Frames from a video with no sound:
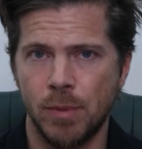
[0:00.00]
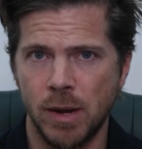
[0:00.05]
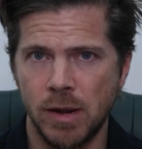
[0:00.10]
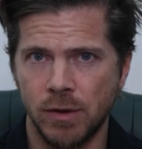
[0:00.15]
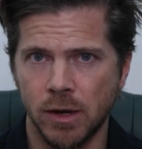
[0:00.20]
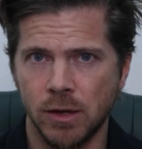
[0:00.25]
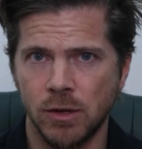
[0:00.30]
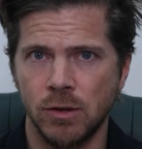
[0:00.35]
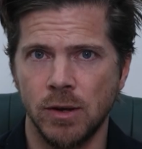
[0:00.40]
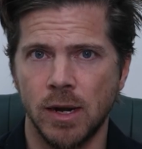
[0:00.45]
I believe
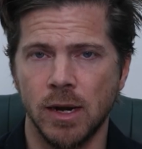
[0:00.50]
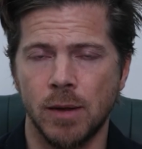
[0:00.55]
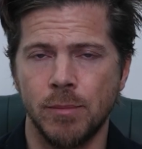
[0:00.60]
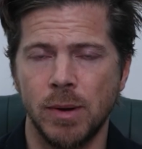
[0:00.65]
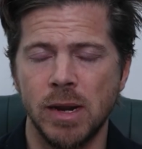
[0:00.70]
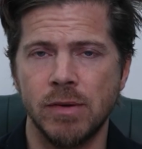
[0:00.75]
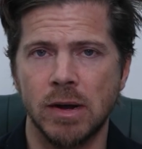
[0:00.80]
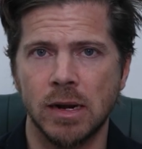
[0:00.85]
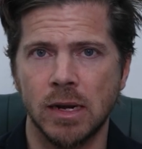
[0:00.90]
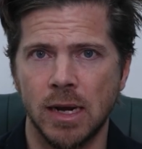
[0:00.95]
I can do it and I
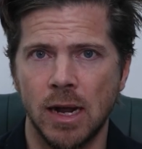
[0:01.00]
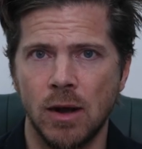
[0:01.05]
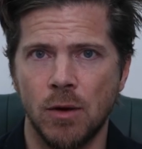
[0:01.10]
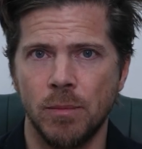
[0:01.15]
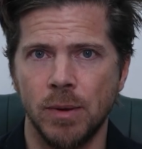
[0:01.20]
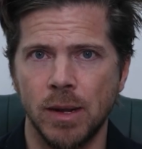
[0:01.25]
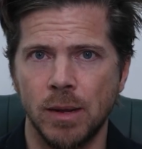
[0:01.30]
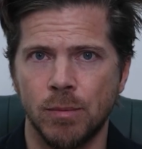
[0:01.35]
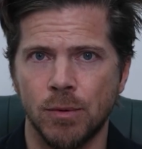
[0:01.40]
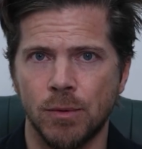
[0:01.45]
believe I can
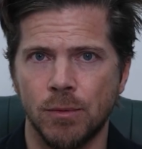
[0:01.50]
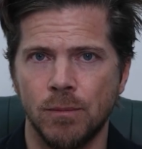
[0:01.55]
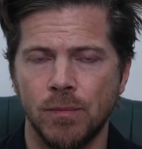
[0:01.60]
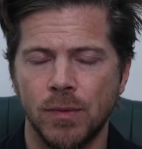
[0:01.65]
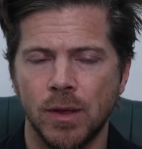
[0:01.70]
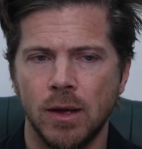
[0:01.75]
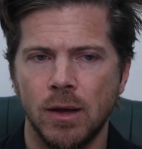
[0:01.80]
help people.